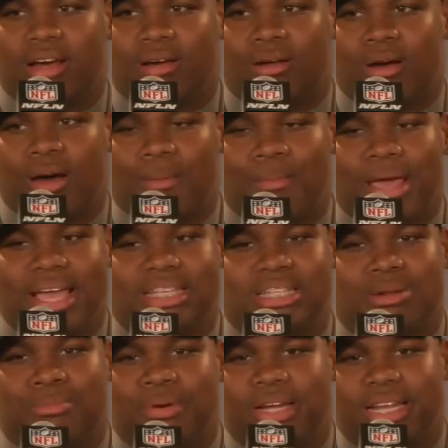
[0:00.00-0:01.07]
a, amazing
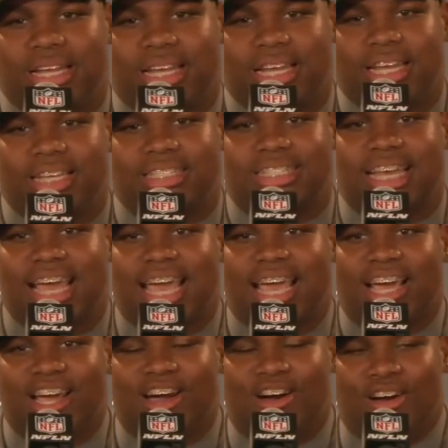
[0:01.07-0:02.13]
to put his sack
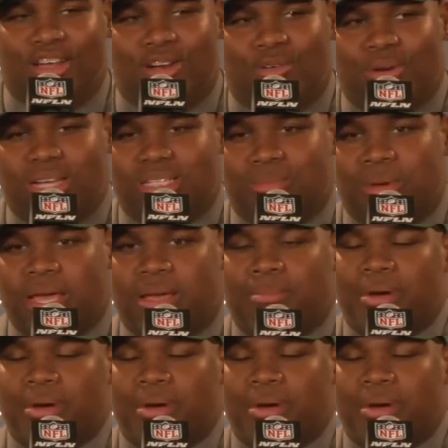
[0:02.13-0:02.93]
on your resume.